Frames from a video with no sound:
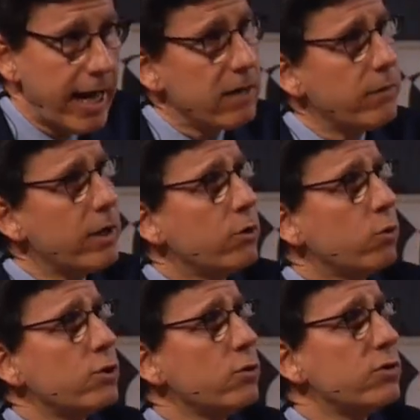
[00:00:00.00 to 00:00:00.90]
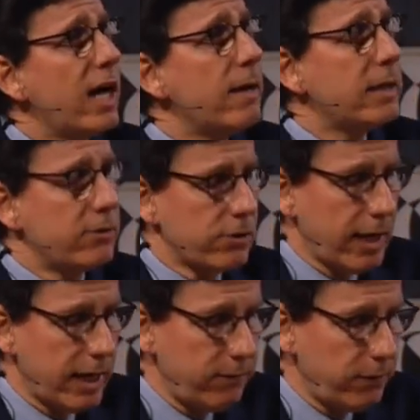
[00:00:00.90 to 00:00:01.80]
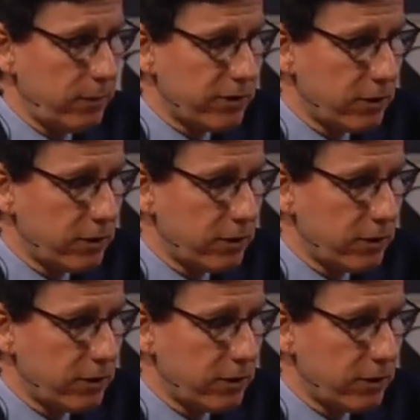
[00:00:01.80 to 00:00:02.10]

At a very crucial time in his life, he was